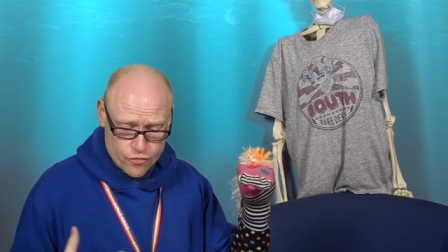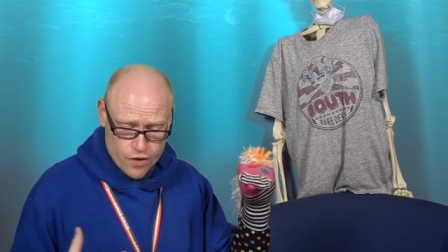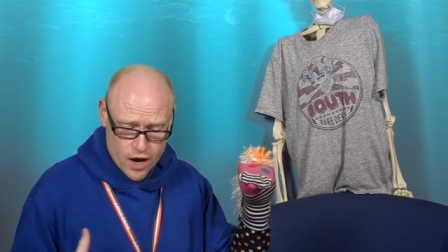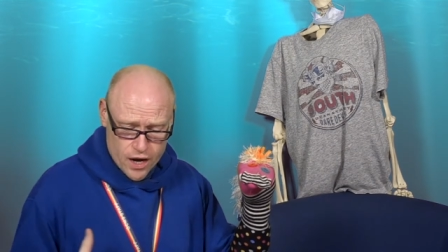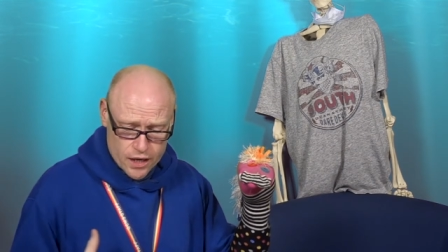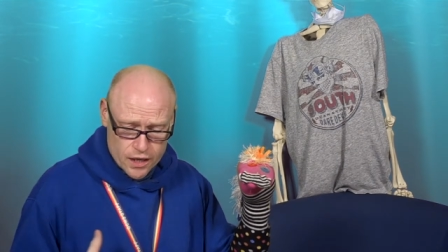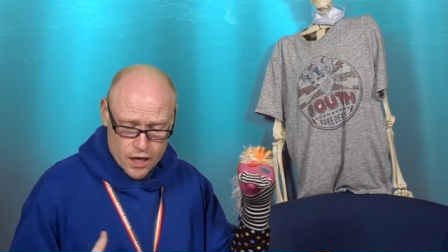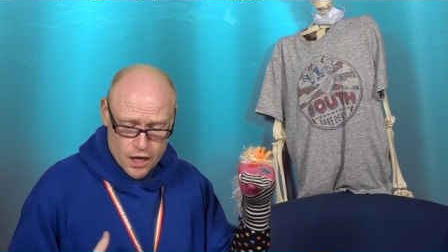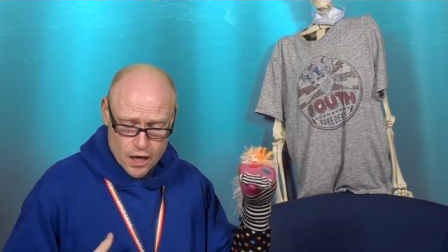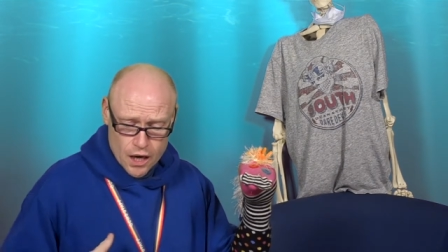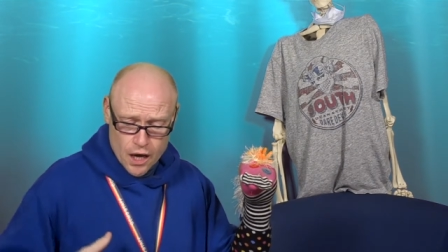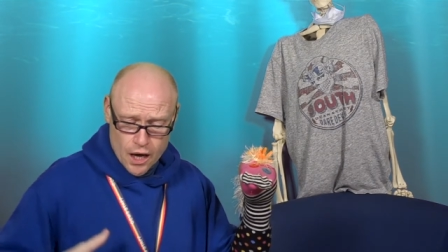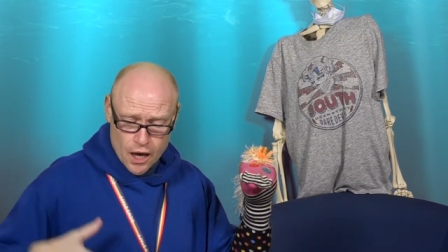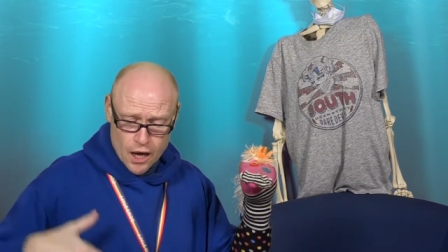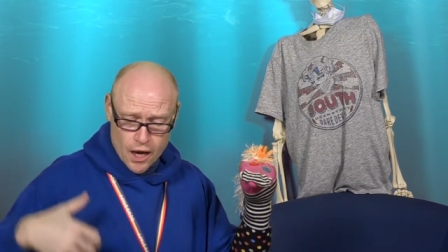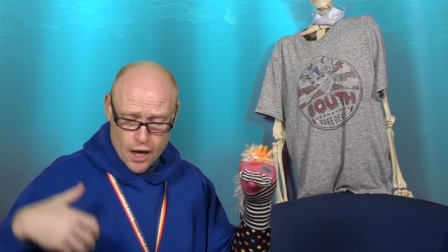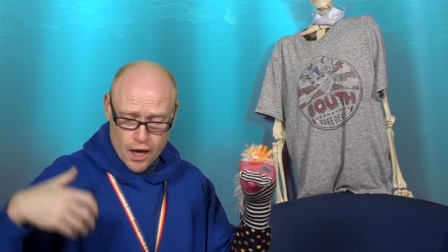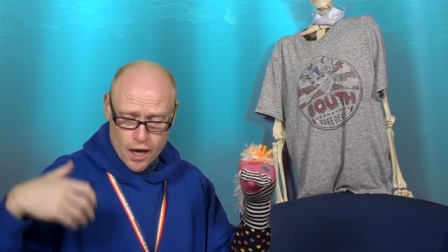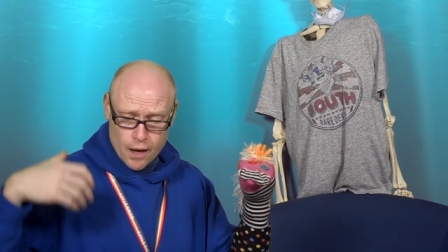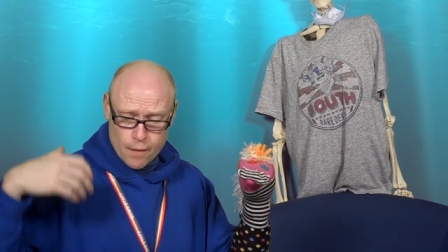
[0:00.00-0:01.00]
rain
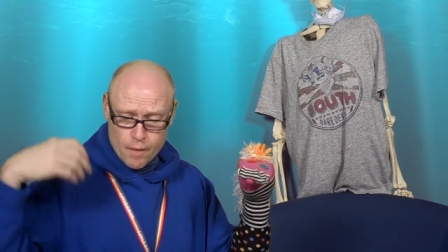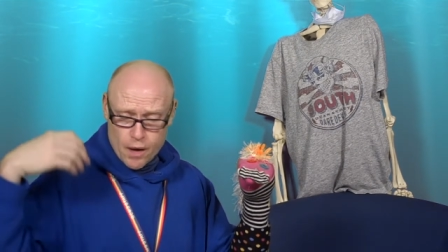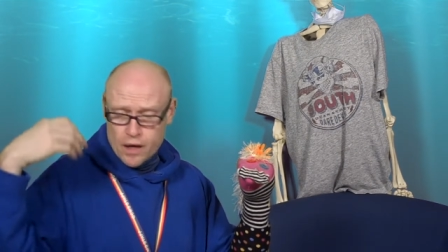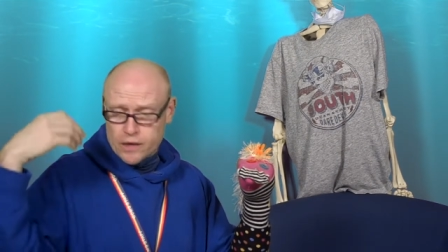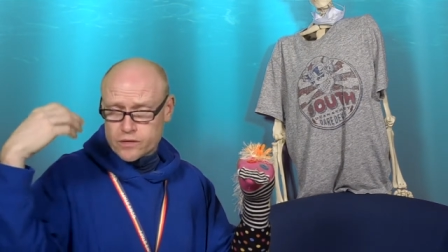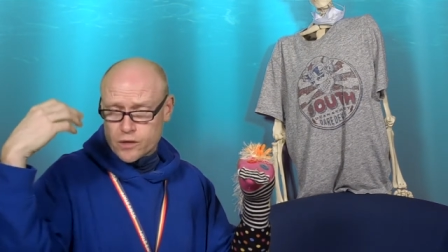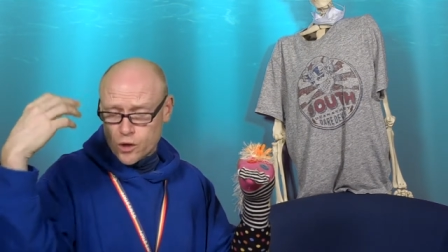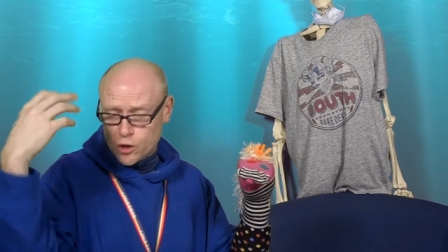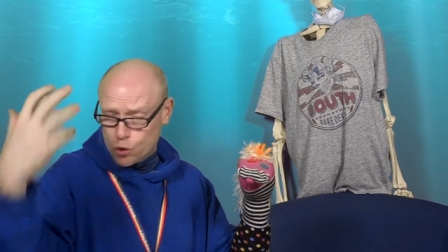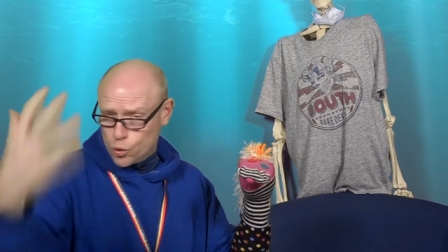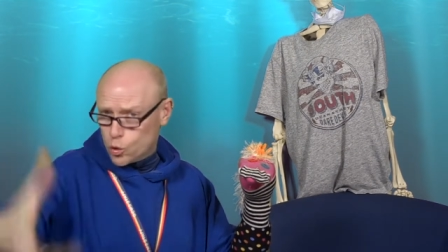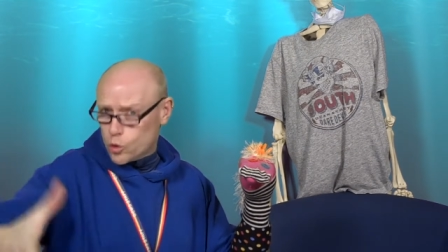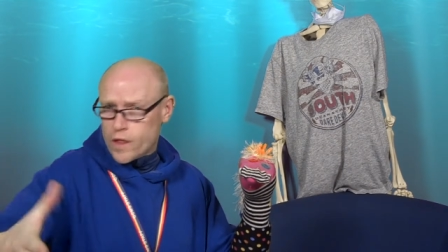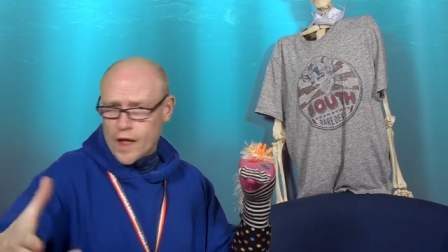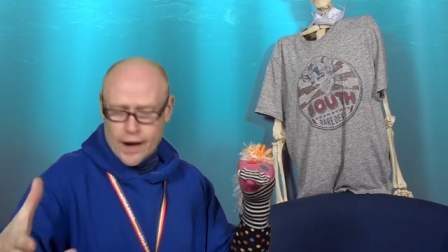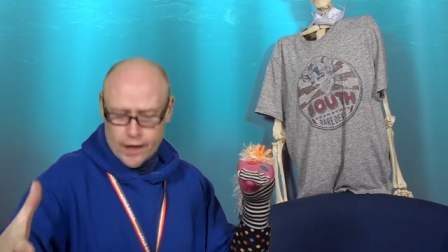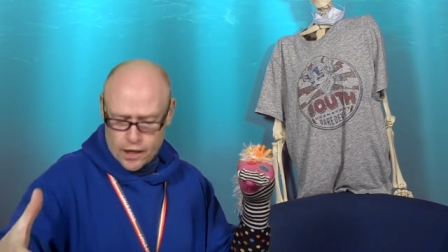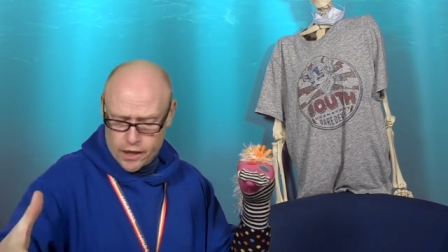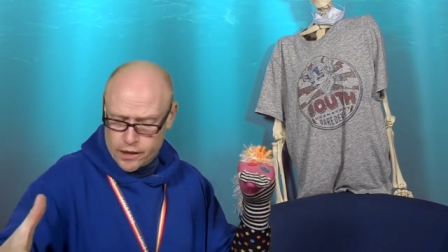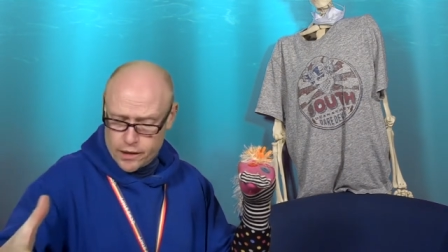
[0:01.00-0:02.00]
um, and, all
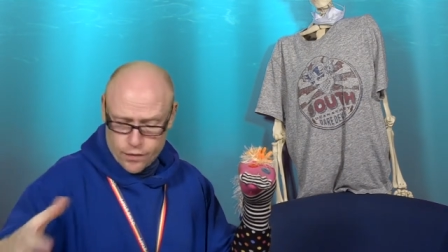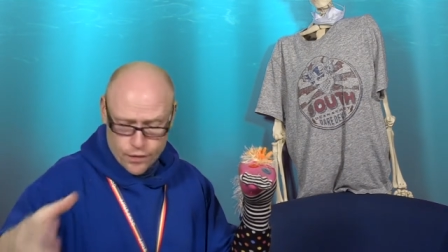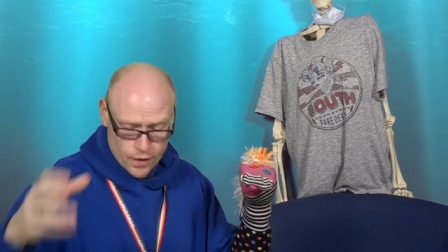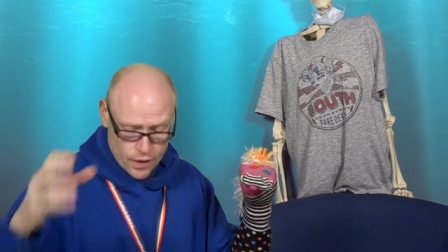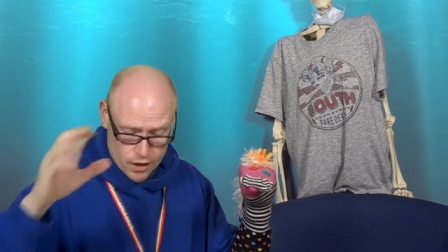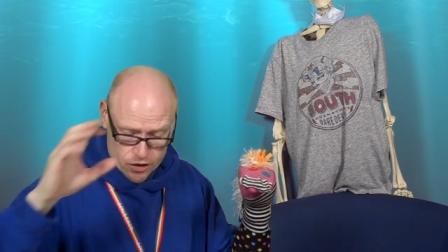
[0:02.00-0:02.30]
that kind of thing.